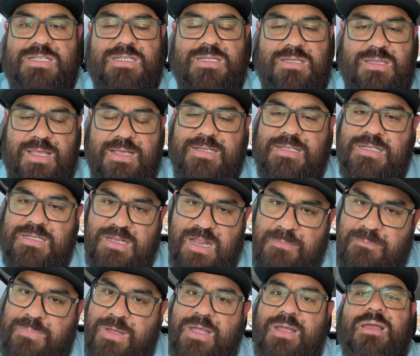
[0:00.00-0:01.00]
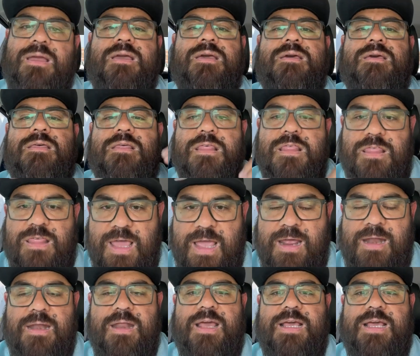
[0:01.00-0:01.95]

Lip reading: things dipping, then